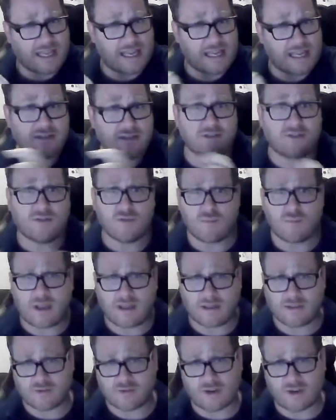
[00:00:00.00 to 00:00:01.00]
into
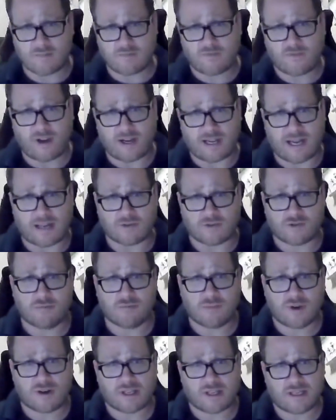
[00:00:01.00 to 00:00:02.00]
mainstream financial
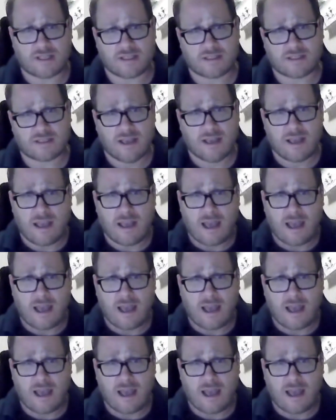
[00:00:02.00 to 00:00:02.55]
markets